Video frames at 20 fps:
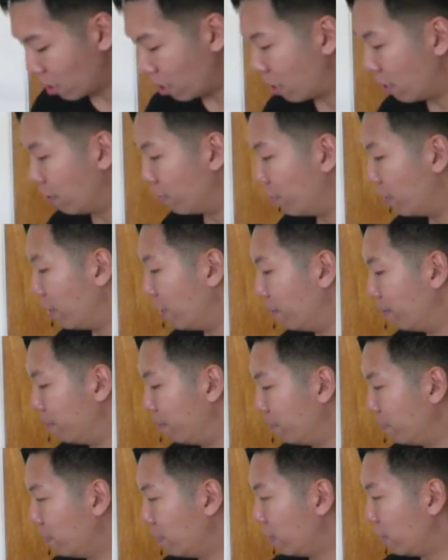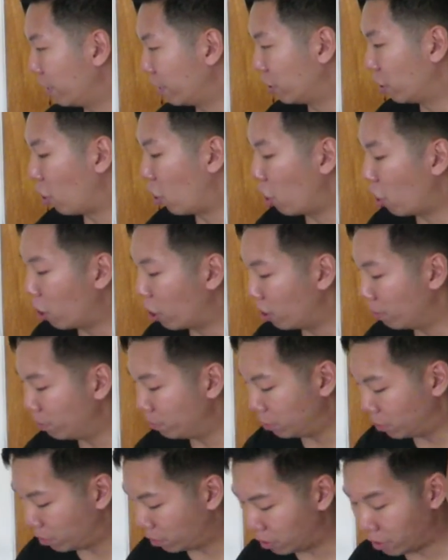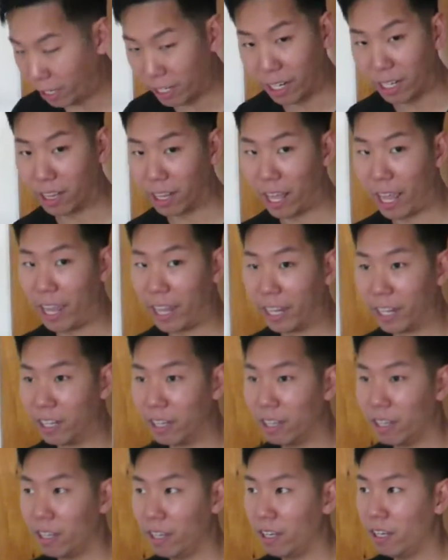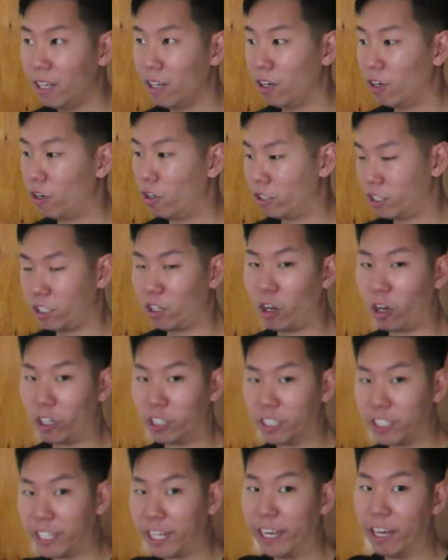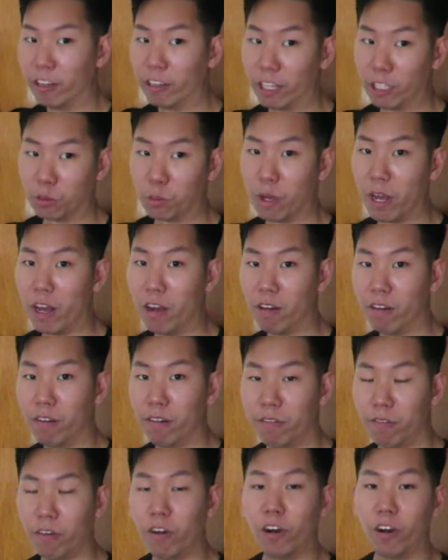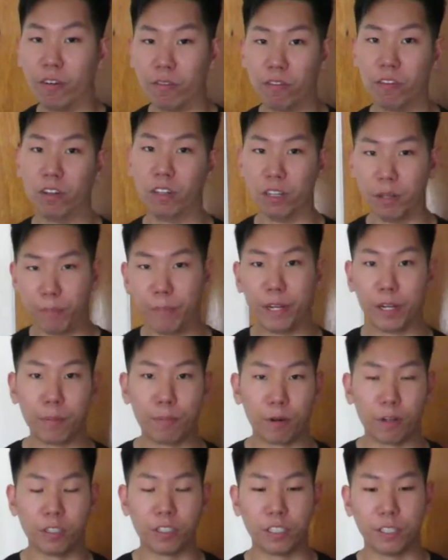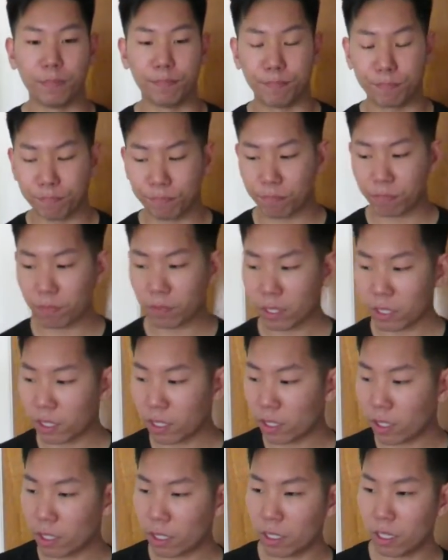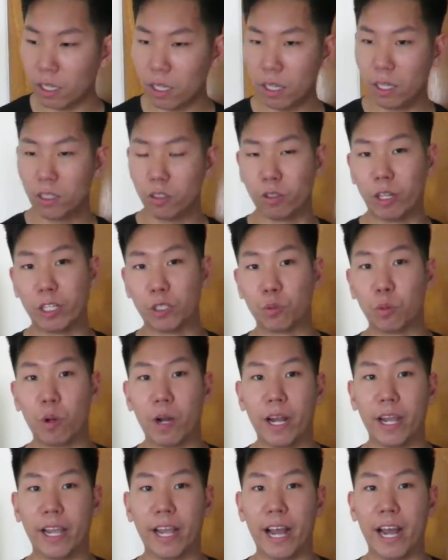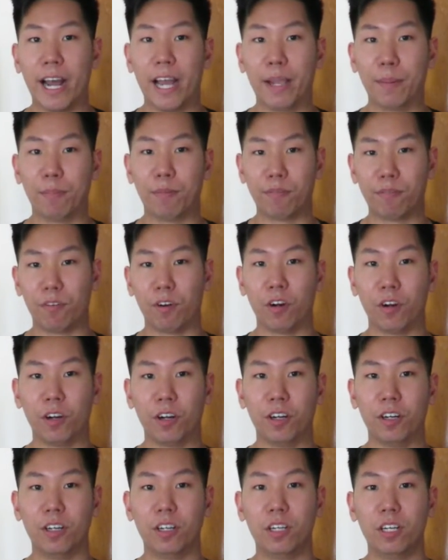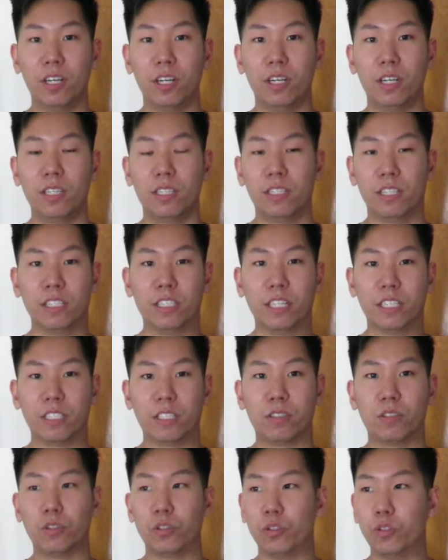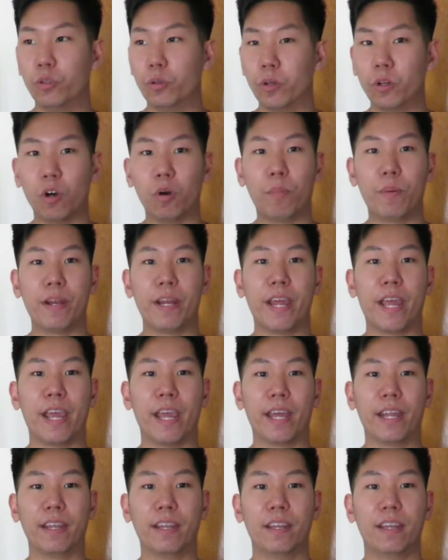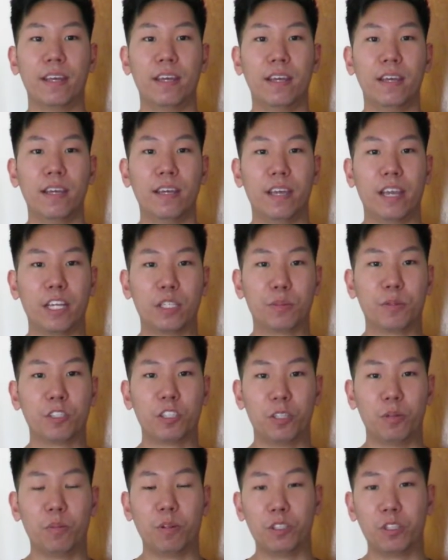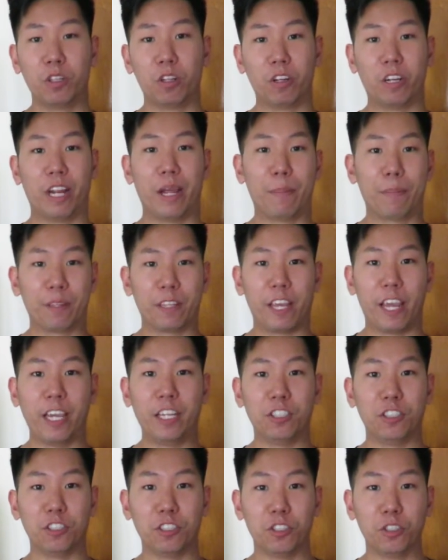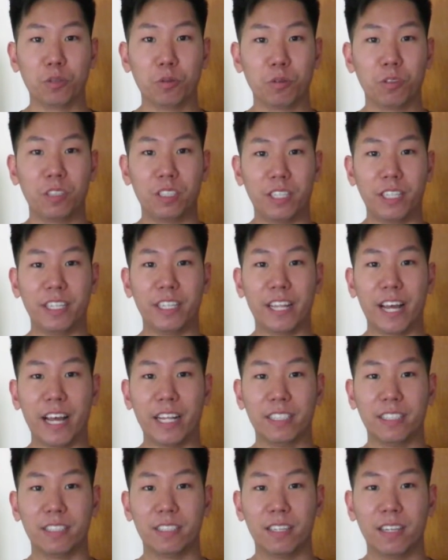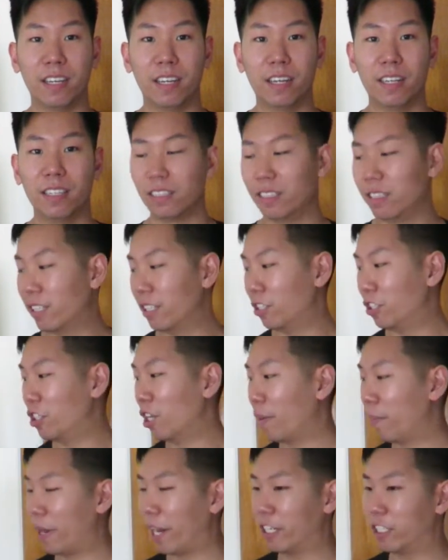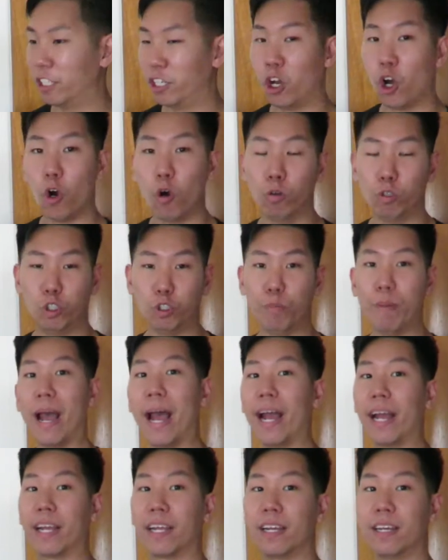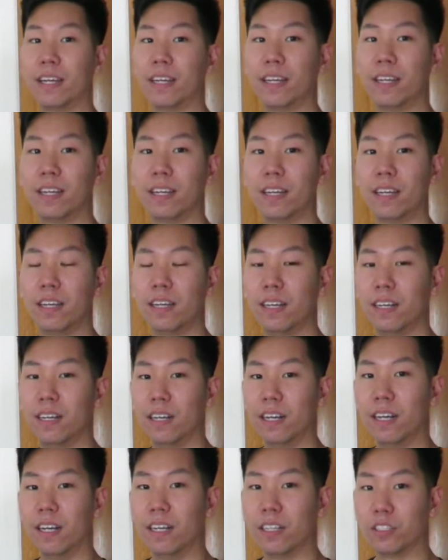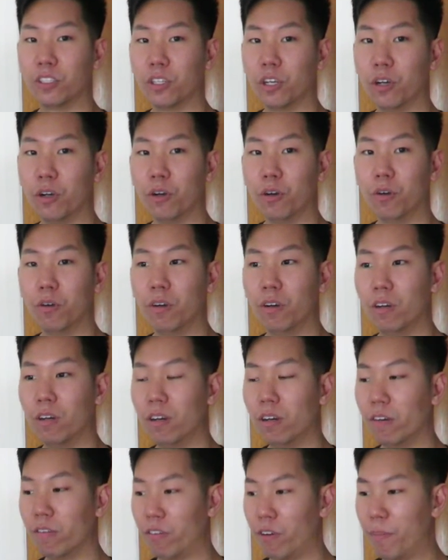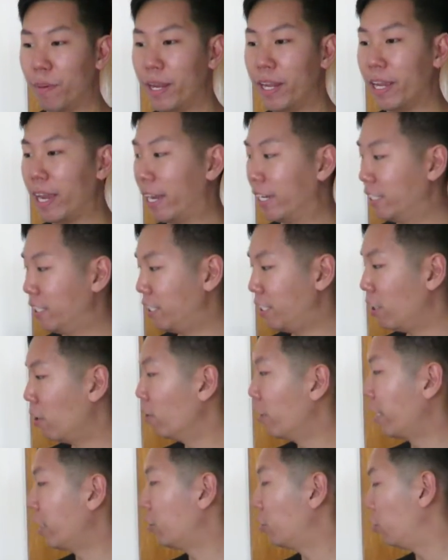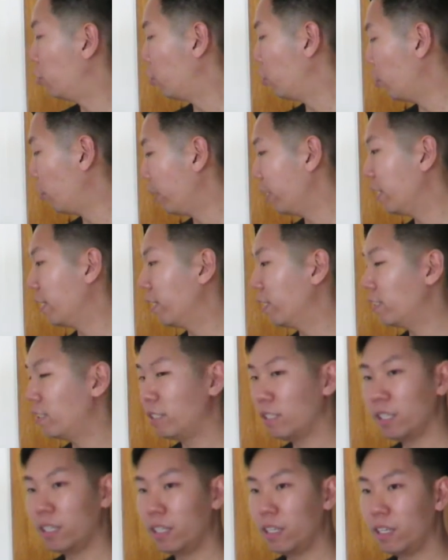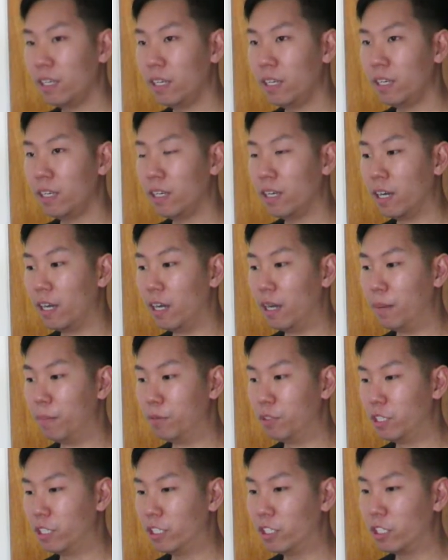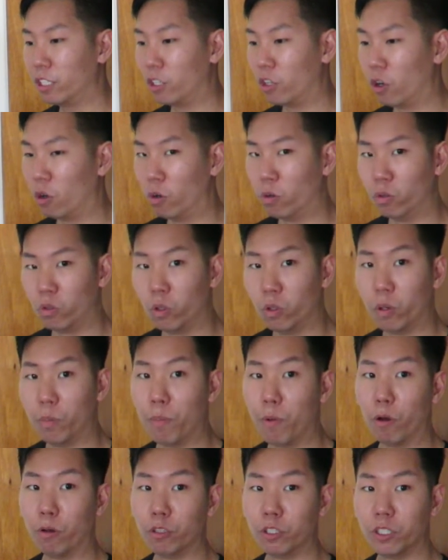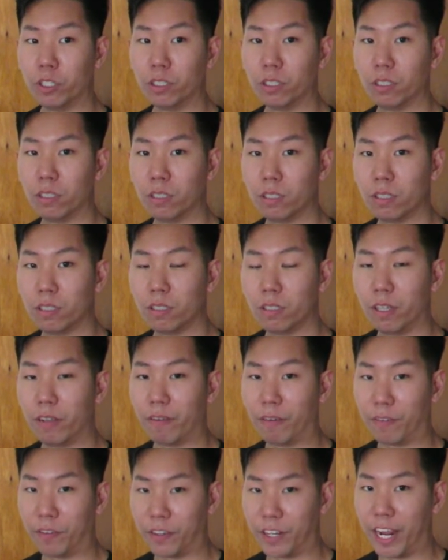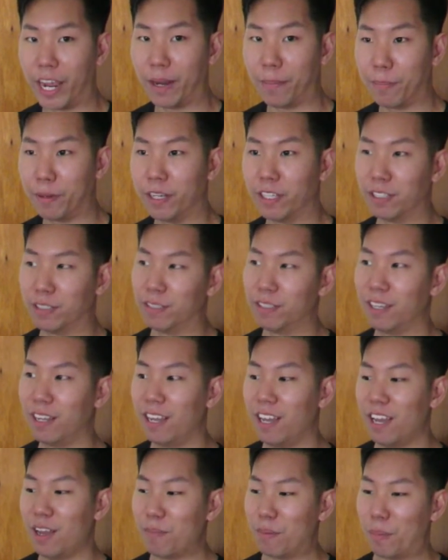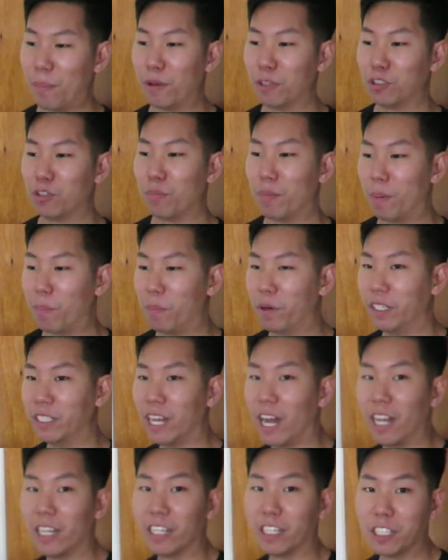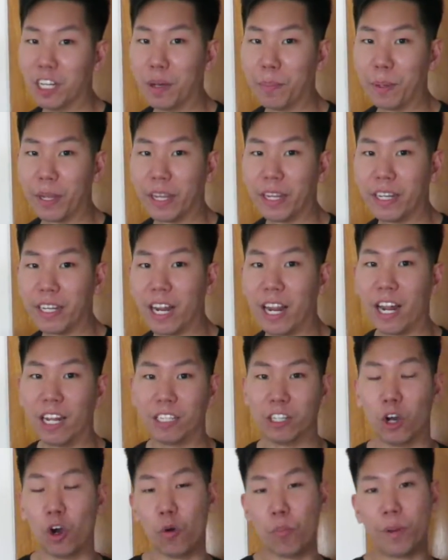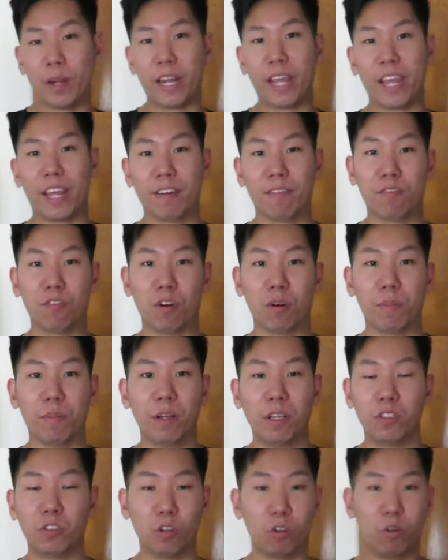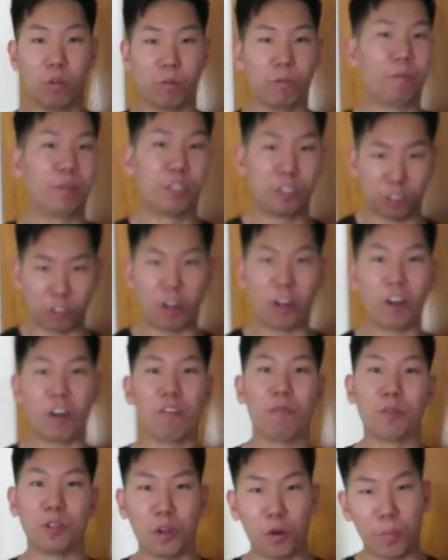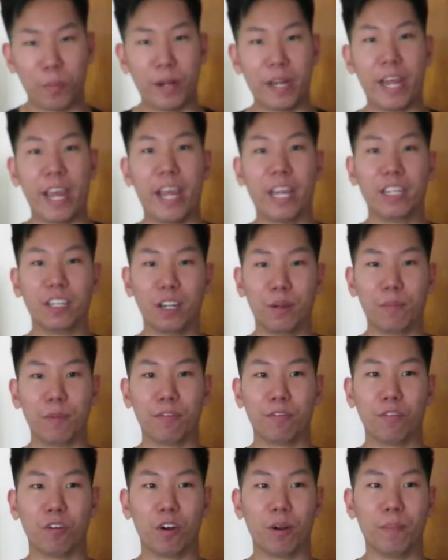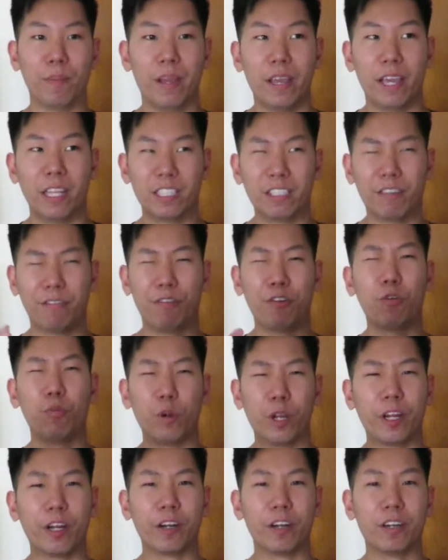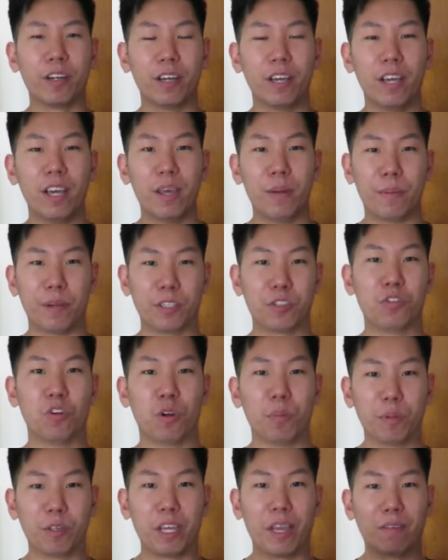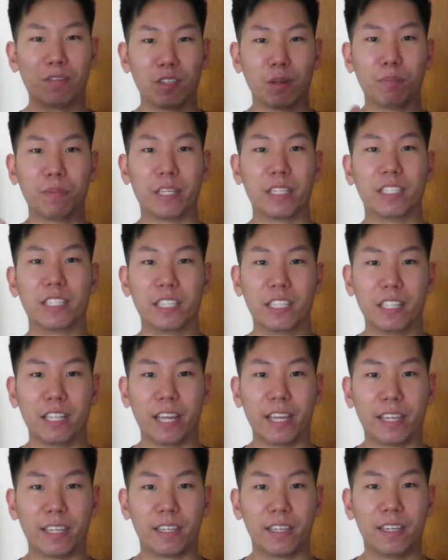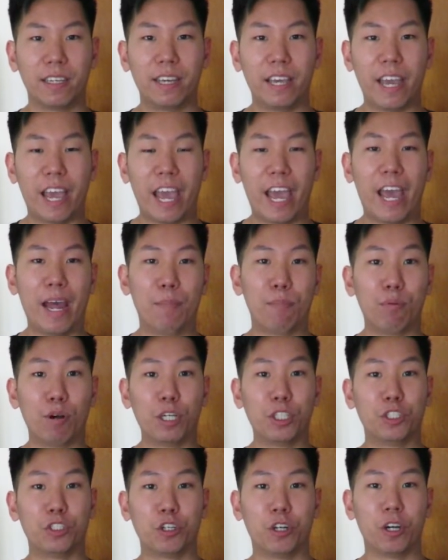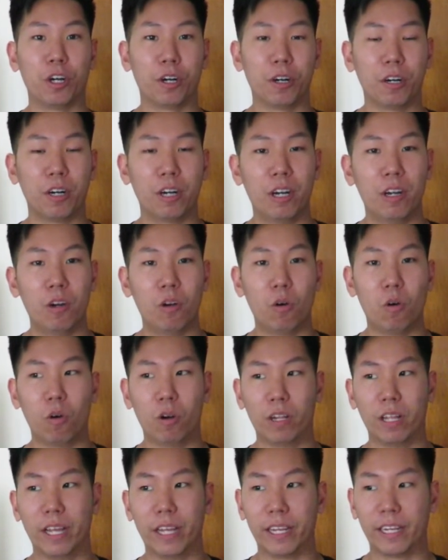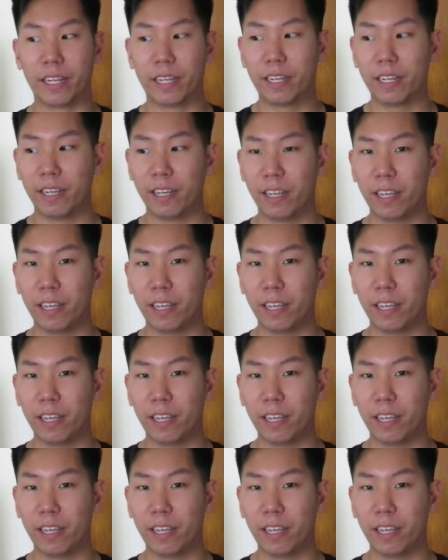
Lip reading: of like the arms and the leg are scaled as well for the bigger person. So that's why I prefer to just do it open hand, especially once you learn the applications. You'll see that this dummy actually holds you back. So for me, I still like doing this just to go through the motions if I forget, because my muscle memory is on the dummy, not on the open hand form. So when you're starting off with the open hand dummy form, it's gonna feel weird because normally you have something to like add pressure or like